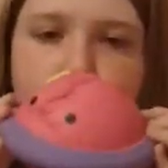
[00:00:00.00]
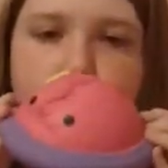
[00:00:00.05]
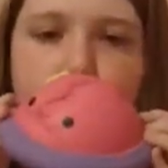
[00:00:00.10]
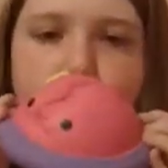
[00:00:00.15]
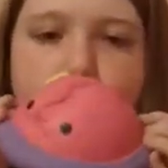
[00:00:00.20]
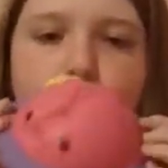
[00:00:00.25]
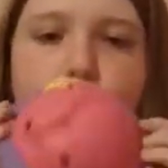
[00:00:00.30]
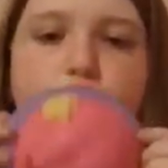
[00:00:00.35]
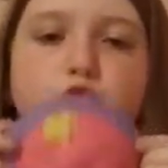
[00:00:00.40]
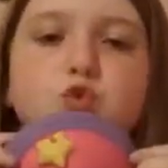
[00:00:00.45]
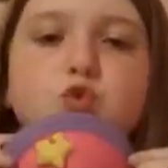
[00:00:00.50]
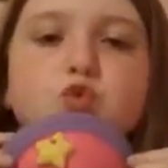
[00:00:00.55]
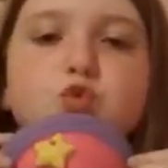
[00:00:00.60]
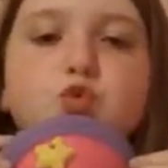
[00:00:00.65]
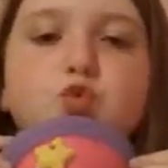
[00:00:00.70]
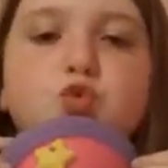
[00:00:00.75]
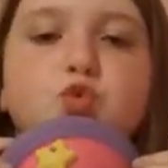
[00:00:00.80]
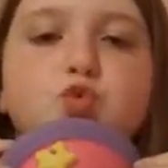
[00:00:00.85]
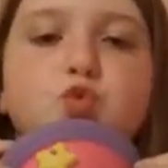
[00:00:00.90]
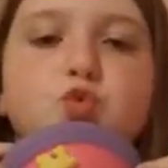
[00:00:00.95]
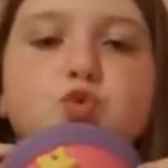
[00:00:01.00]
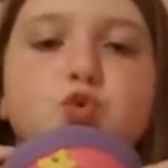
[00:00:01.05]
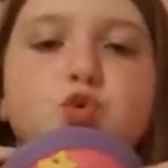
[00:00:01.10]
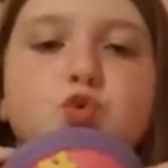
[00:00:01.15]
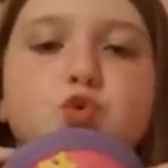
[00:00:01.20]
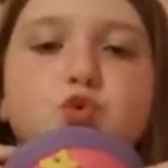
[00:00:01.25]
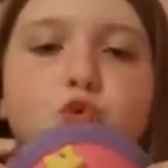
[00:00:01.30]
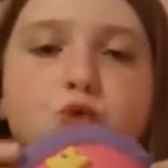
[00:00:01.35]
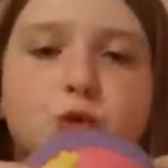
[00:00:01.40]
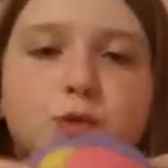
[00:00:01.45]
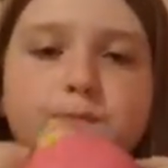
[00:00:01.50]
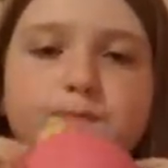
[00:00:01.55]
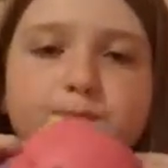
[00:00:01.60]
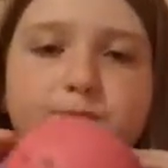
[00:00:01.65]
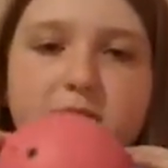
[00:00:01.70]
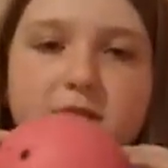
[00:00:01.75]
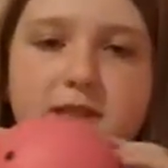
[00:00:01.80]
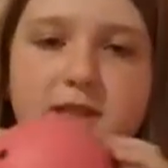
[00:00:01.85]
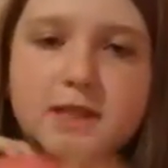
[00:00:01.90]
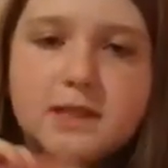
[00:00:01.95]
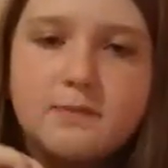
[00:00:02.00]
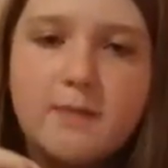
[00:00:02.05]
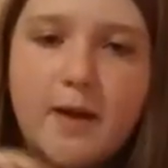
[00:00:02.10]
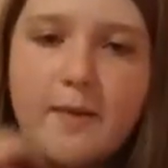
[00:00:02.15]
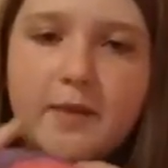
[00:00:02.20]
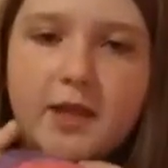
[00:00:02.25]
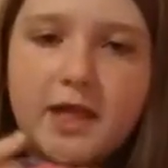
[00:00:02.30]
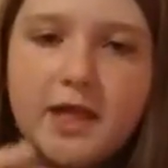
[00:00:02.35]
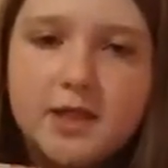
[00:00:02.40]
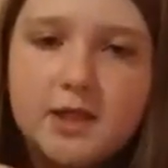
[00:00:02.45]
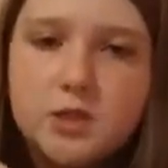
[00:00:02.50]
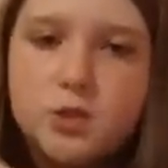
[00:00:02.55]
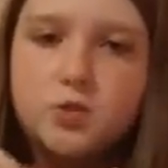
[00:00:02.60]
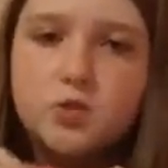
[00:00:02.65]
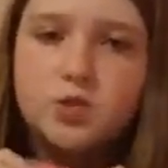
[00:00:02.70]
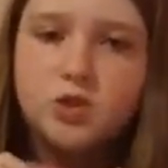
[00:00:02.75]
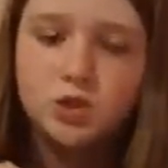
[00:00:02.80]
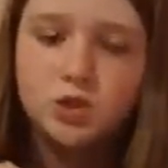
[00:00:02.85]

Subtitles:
This is my planet squishy. Which one?